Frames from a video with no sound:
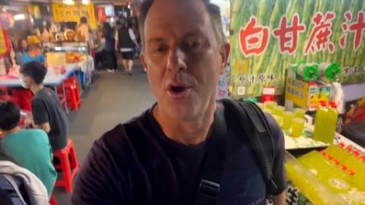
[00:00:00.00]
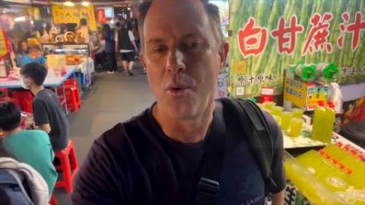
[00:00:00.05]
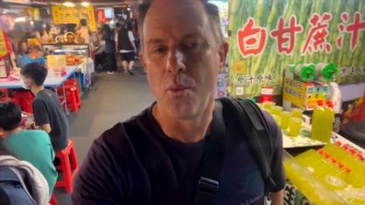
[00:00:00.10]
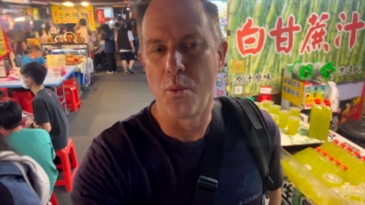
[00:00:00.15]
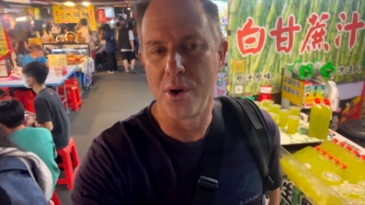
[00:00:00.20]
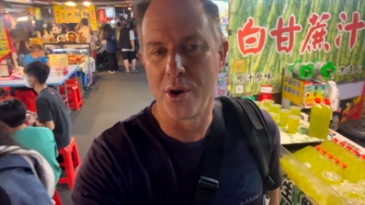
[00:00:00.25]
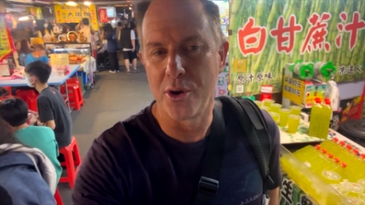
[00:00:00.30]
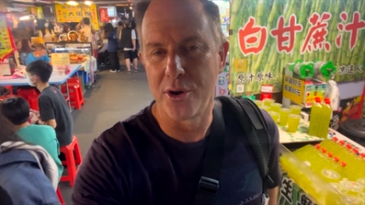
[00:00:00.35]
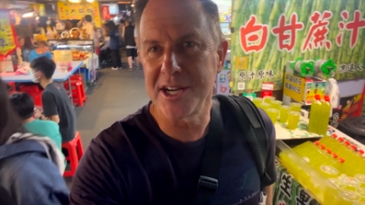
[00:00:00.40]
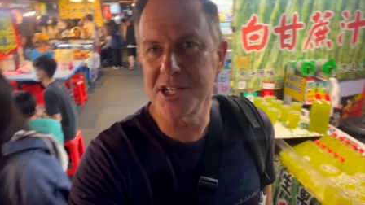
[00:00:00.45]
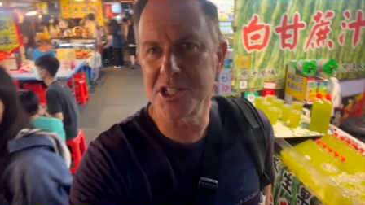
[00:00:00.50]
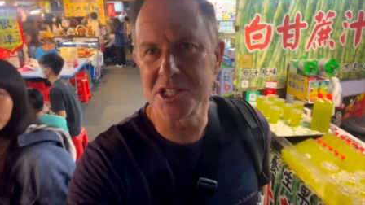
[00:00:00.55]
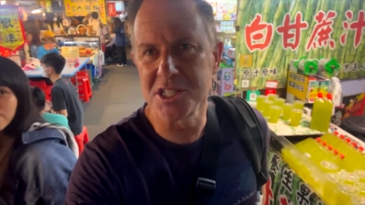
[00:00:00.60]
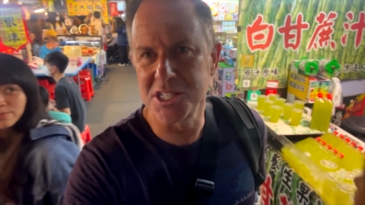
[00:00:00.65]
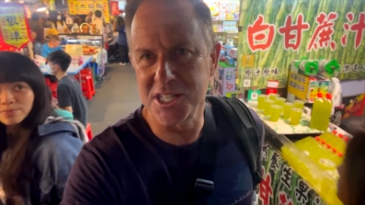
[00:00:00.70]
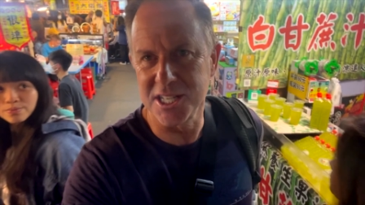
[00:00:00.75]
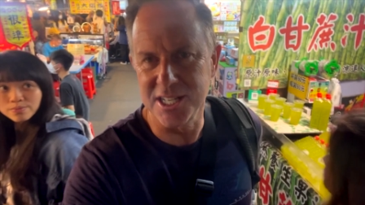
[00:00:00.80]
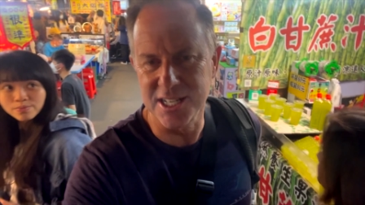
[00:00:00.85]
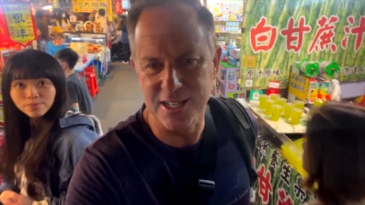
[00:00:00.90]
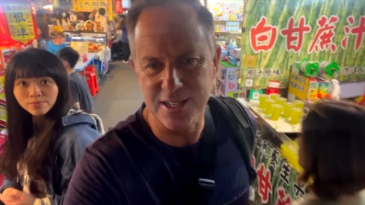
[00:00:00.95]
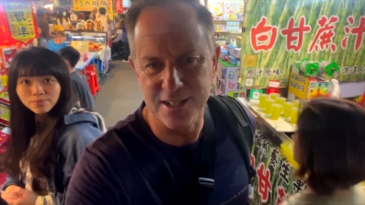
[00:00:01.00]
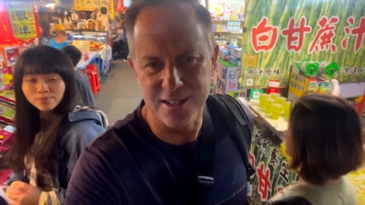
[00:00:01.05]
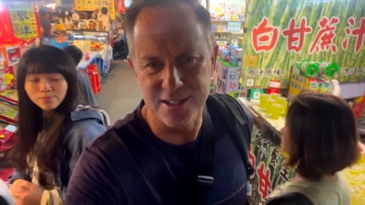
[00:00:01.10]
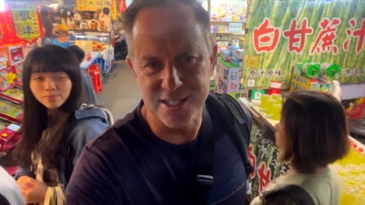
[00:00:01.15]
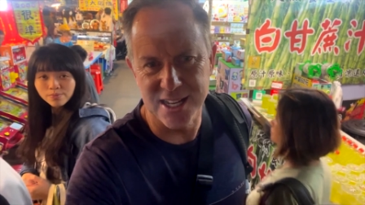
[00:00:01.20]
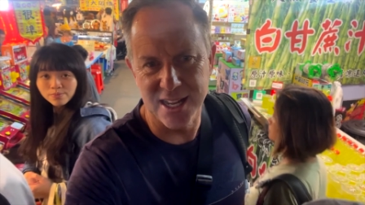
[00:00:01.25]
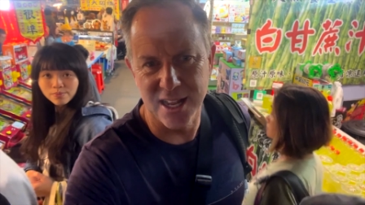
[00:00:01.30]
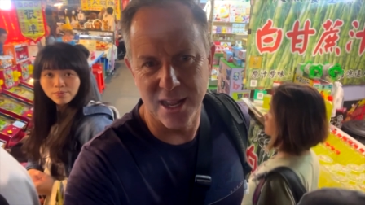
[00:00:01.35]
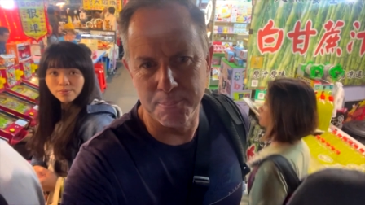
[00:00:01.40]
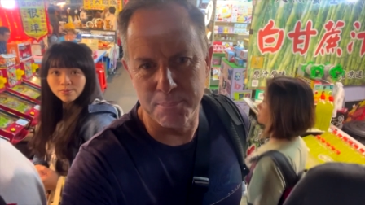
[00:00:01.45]
We were actually sitting
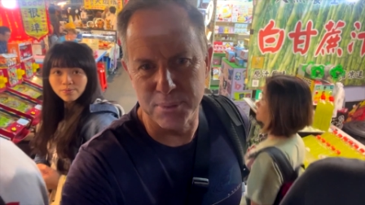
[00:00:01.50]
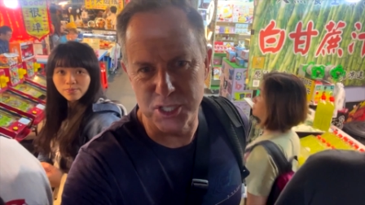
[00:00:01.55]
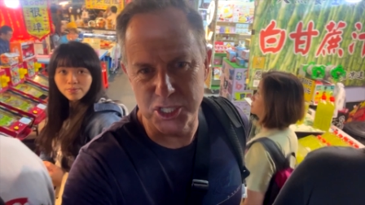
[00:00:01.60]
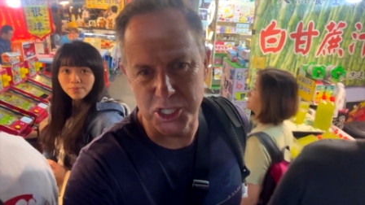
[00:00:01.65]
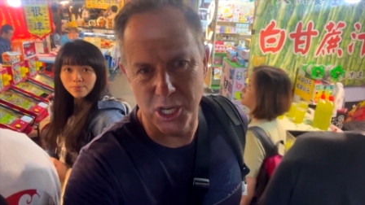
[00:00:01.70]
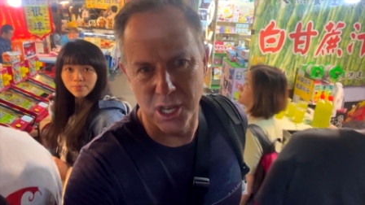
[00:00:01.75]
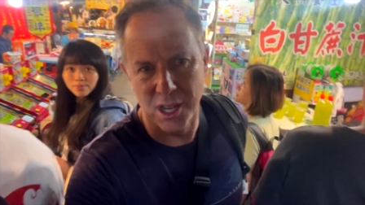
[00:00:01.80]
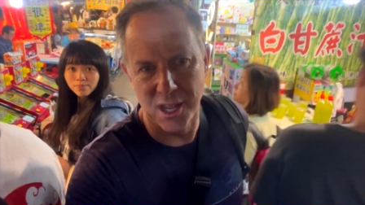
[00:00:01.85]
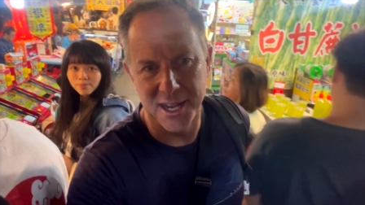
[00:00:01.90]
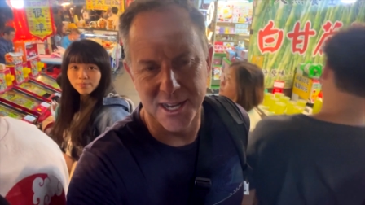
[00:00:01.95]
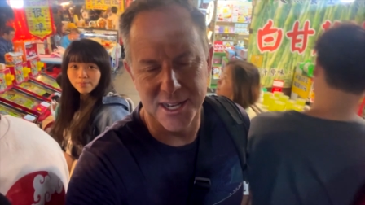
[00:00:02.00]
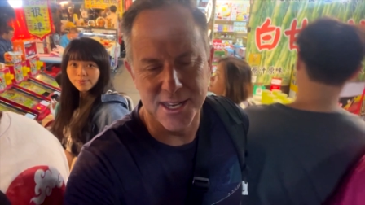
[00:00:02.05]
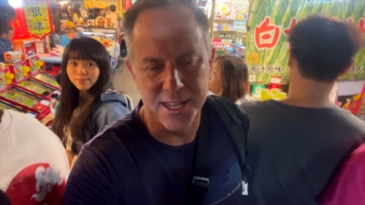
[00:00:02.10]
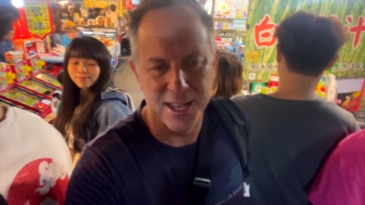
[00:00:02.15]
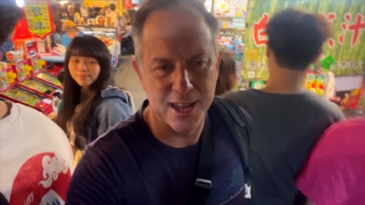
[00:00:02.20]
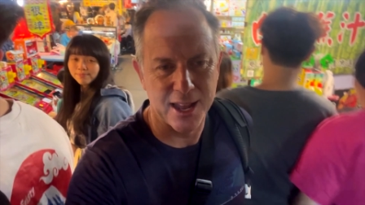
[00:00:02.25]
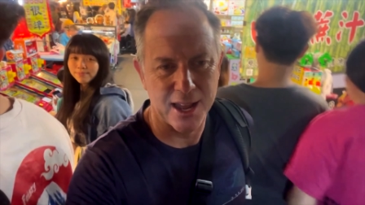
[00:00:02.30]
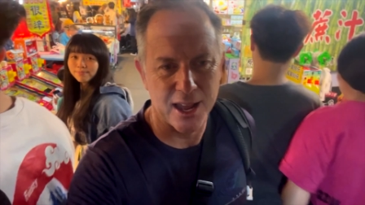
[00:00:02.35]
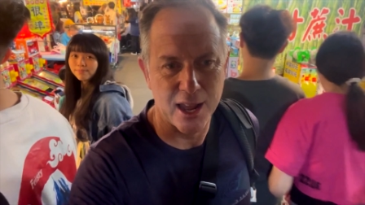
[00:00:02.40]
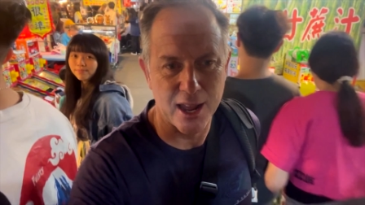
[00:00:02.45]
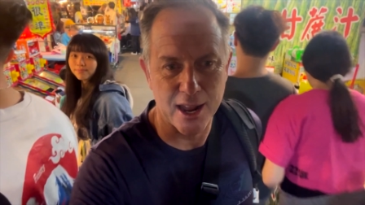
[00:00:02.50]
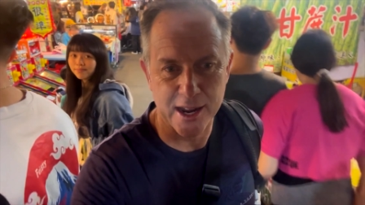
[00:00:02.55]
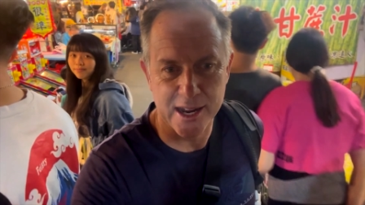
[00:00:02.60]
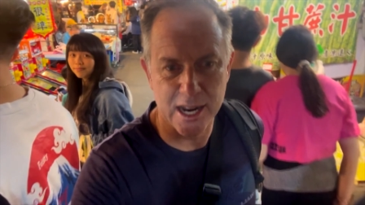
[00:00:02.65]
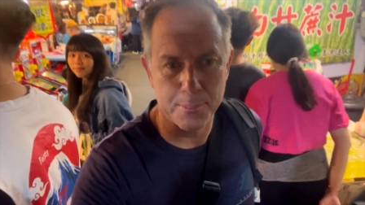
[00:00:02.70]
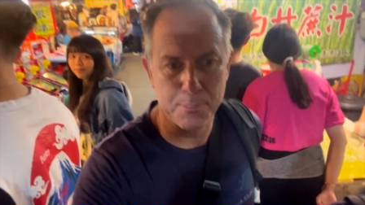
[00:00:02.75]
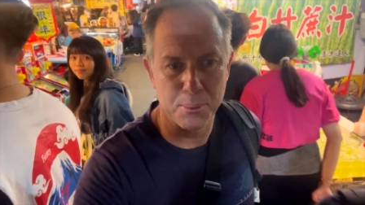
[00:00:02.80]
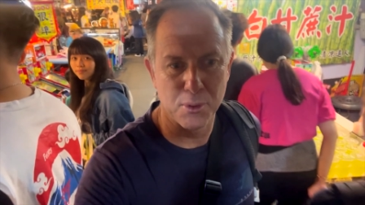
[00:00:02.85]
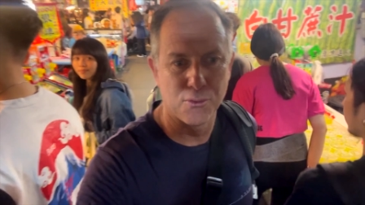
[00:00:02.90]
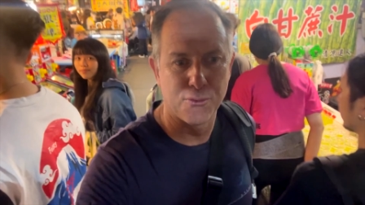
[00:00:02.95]
down beside uh, a
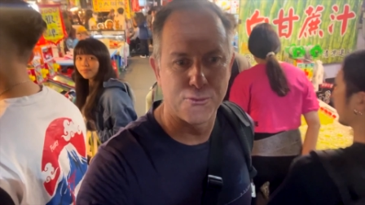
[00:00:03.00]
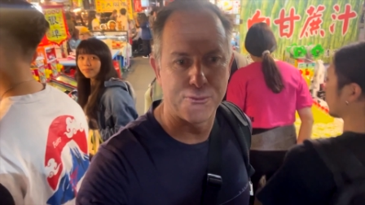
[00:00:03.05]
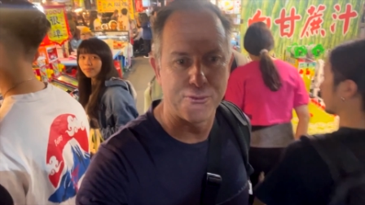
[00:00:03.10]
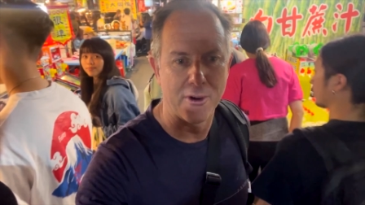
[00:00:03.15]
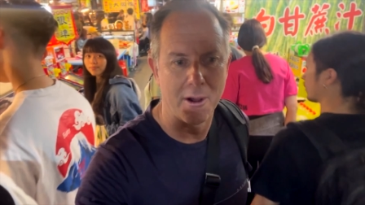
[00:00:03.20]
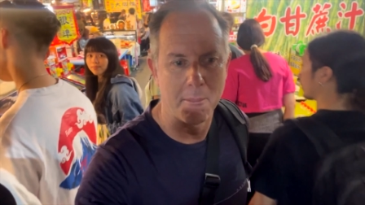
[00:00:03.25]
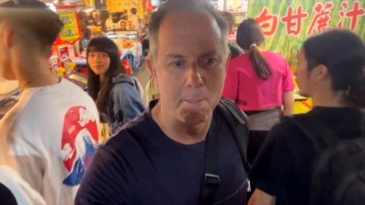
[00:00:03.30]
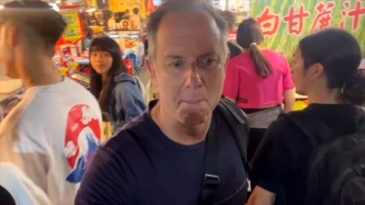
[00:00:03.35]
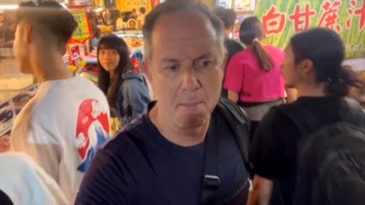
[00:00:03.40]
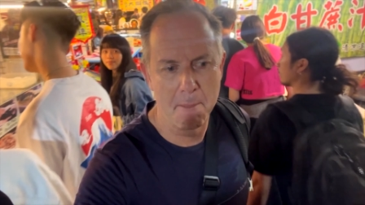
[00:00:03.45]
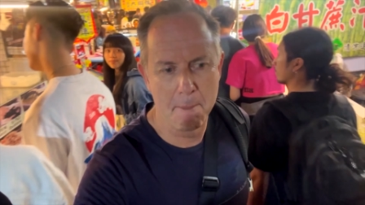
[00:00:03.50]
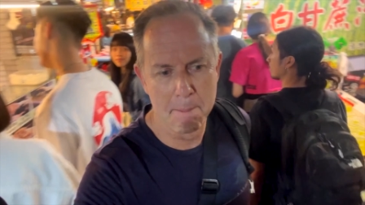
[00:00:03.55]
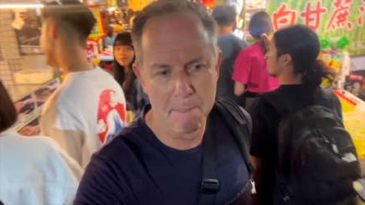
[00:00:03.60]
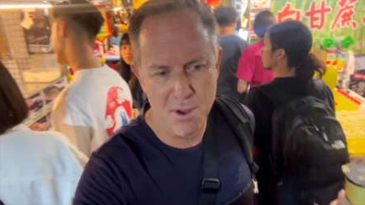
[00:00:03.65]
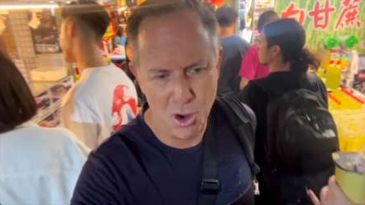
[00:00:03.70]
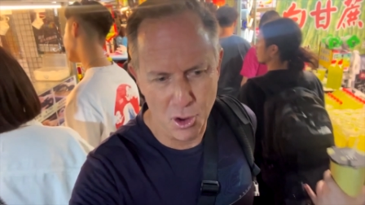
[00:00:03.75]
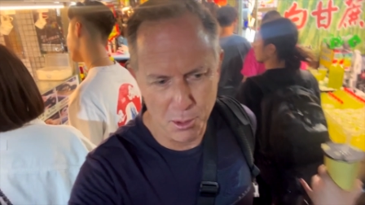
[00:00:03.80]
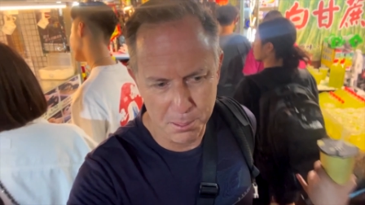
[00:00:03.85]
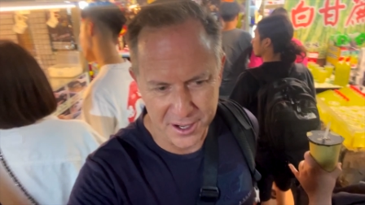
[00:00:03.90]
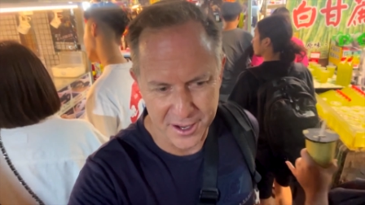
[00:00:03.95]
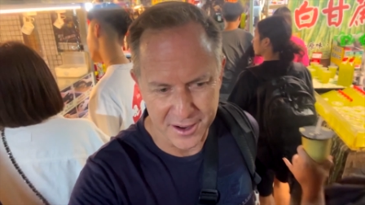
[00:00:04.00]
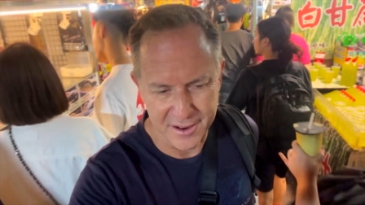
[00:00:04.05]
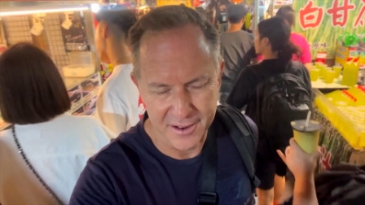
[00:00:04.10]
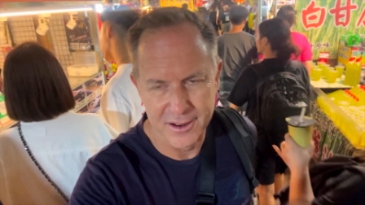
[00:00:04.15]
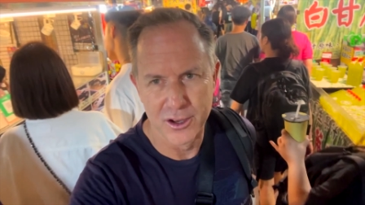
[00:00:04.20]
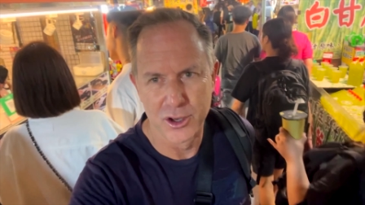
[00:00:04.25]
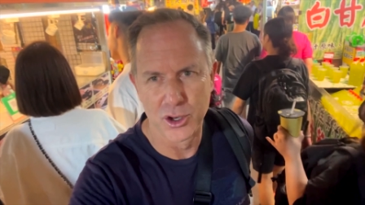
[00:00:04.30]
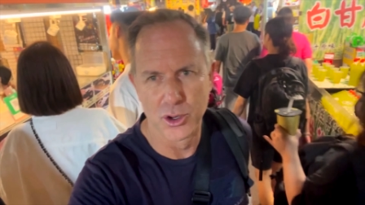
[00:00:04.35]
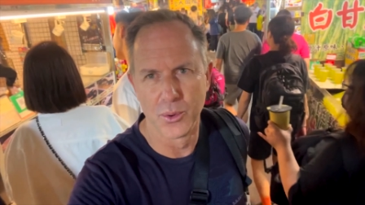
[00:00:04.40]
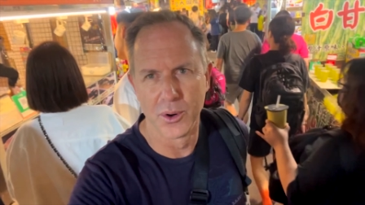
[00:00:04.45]
couple from Melbourne
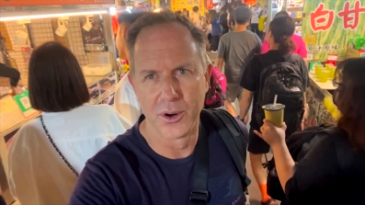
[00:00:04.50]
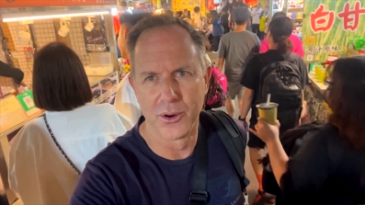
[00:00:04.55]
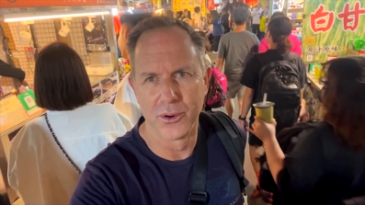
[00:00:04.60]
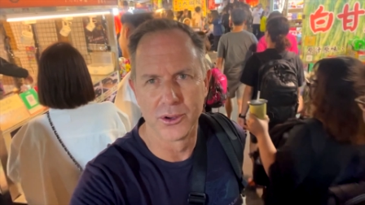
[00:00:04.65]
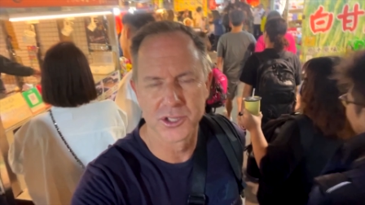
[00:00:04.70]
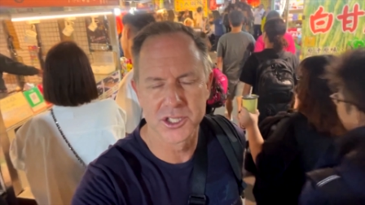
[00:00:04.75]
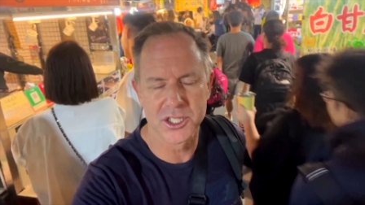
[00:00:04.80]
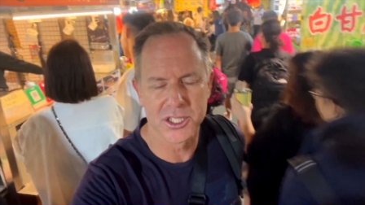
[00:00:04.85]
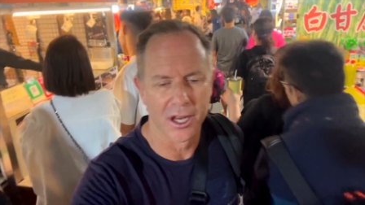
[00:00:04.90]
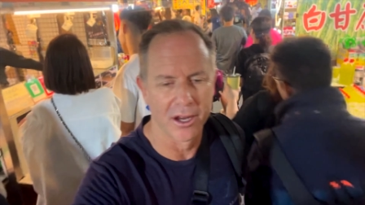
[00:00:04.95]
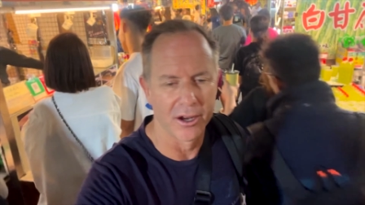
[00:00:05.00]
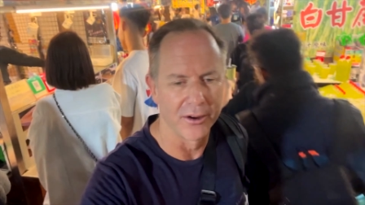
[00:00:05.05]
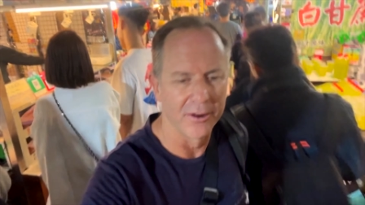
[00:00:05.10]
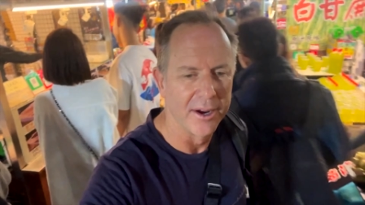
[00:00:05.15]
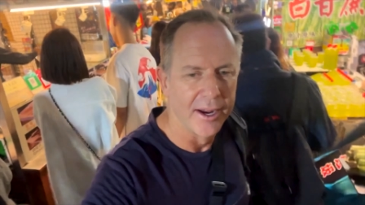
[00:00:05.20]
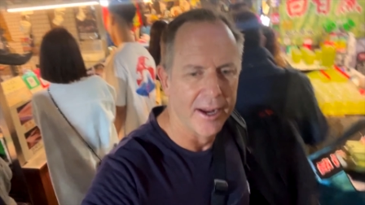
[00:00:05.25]
who were also